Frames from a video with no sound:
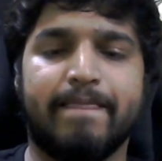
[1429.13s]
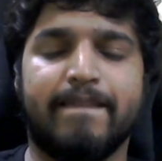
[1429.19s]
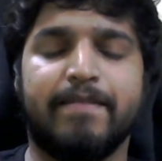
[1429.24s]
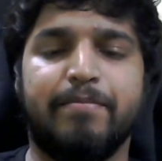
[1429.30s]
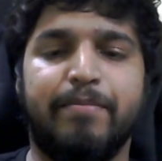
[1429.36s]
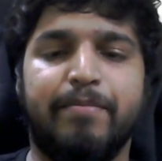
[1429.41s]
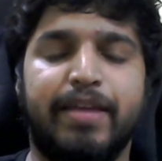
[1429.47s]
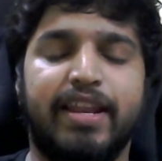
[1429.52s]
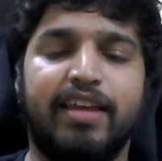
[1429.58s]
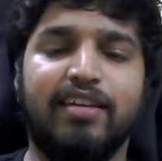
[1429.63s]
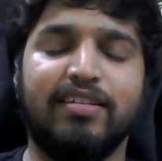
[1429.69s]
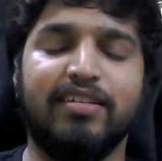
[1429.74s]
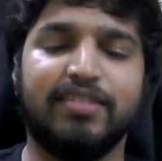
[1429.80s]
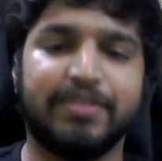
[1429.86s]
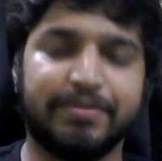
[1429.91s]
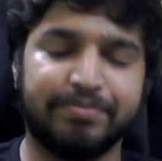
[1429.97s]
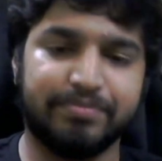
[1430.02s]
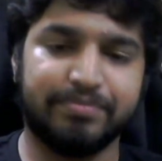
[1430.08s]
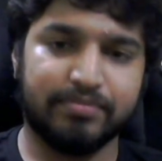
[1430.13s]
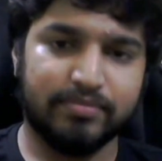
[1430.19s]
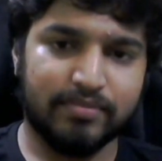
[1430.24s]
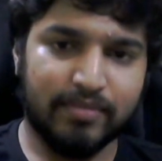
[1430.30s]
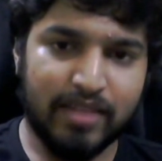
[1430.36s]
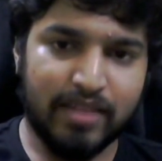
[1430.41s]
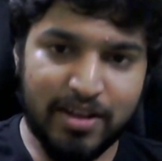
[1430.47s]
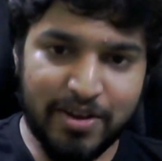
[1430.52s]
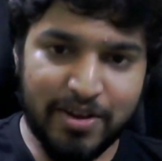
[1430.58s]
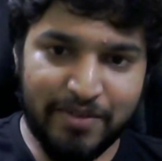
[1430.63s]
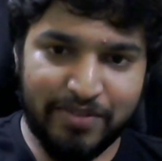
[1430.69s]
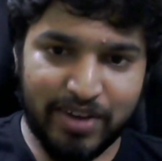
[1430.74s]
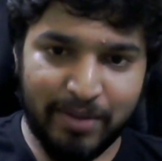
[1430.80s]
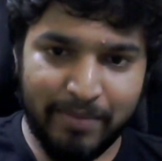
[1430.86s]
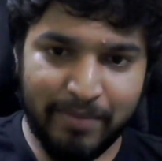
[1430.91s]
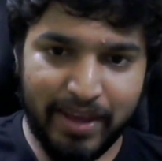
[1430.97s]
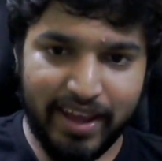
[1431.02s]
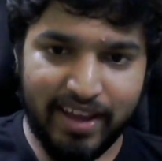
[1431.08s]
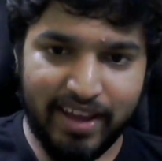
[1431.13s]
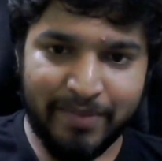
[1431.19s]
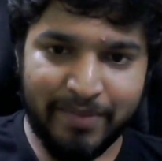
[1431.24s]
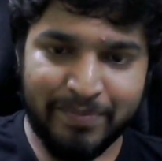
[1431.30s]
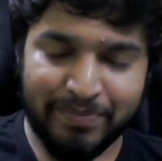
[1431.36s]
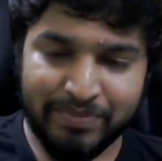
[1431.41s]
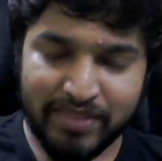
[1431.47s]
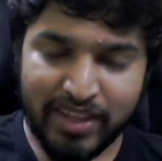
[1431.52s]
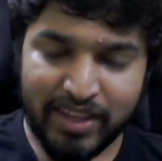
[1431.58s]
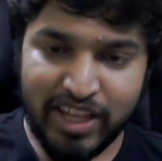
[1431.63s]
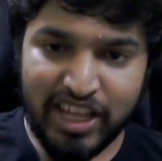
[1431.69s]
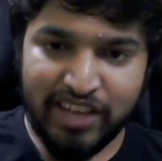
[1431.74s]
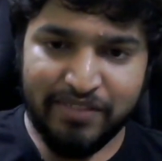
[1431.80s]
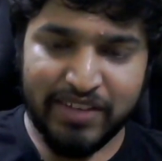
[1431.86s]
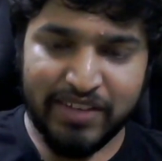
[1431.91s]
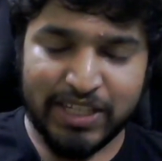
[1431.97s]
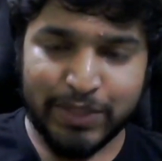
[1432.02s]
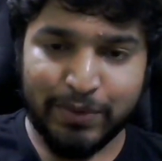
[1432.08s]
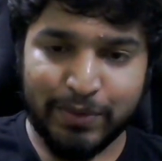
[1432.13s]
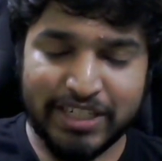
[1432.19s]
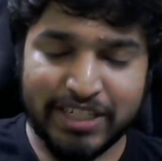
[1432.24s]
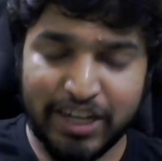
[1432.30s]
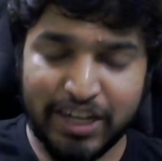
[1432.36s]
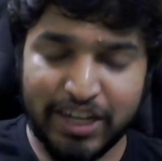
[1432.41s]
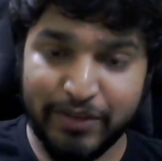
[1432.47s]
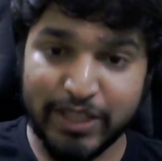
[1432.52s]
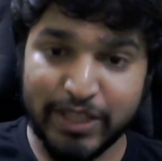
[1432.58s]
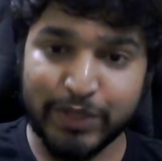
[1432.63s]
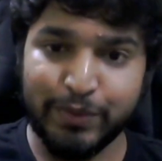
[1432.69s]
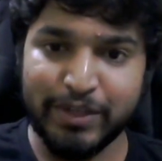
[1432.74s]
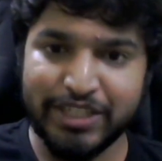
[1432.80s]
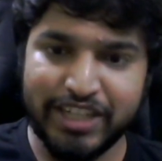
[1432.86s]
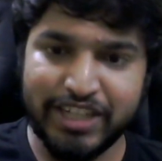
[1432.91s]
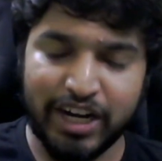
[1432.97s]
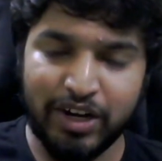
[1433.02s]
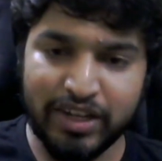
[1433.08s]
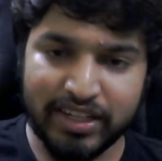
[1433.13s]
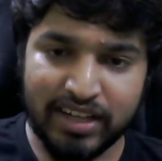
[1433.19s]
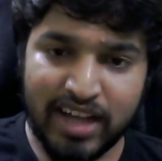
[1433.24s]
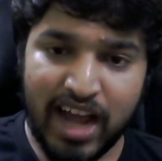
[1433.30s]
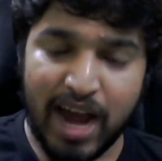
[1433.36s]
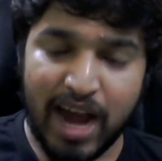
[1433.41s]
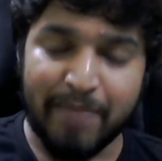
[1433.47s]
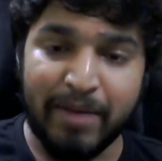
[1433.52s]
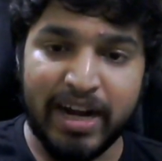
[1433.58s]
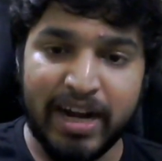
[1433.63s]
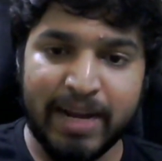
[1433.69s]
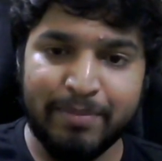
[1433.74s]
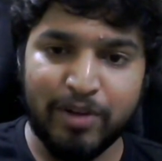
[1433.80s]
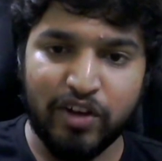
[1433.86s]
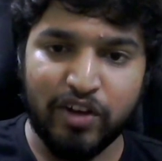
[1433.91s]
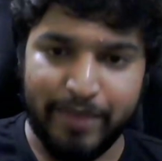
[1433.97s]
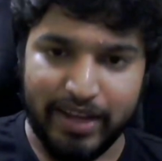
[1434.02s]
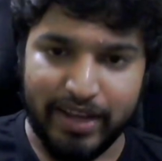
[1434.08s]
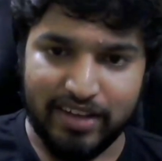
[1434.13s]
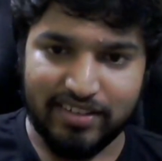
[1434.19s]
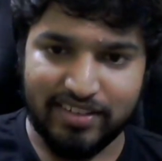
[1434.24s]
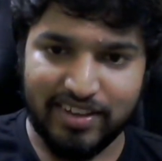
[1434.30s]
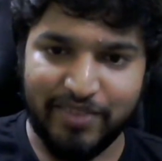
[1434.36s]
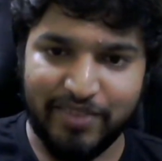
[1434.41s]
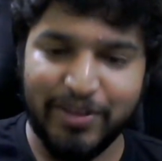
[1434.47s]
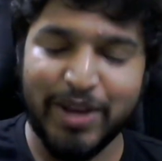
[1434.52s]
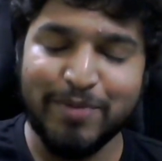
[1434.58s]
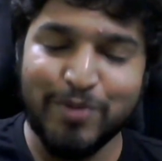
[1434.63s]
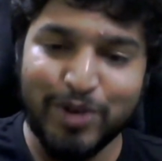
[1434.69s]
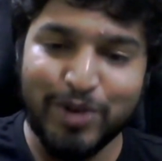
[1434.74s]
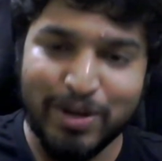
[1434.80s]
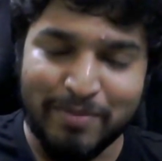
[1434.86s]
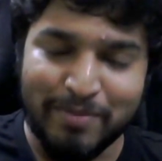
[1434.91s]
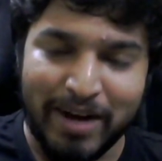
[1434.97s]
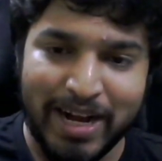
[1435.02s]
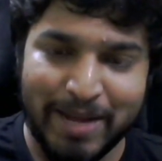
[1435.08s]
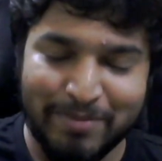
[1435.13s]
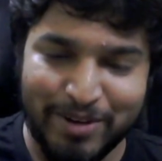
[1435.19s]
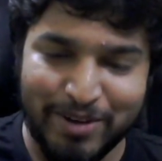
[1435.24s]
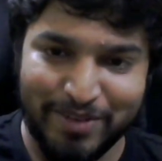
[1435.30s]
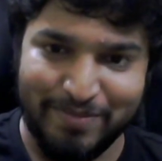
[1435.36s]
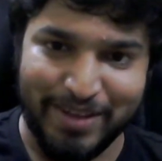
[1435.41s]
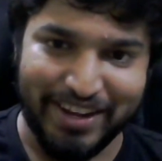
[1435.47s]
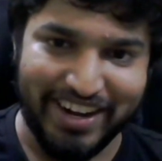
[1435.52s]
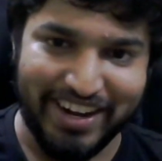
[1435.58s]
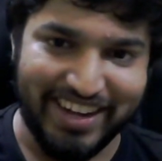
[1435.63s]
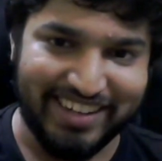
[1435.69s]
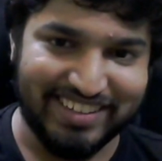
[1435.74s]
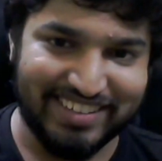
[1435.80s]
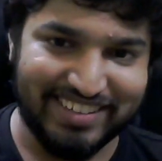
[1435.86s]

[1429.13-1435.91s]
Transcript: Meaning, from A, we squished out a multiple of B. We removed a multiple of B, right?